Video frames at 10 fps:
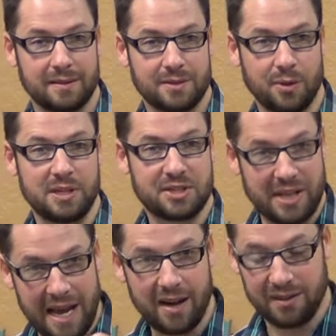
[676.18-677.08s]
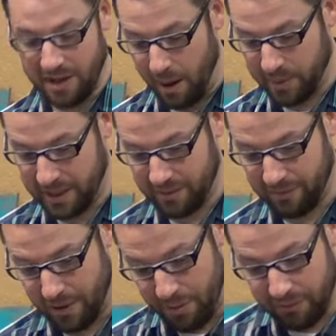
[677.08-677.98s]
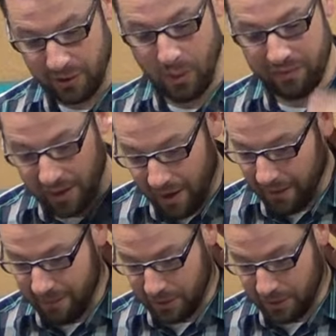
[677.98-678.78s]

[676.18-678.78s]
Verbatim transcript: So he's staying on topic here. Follow the flow of thought, right?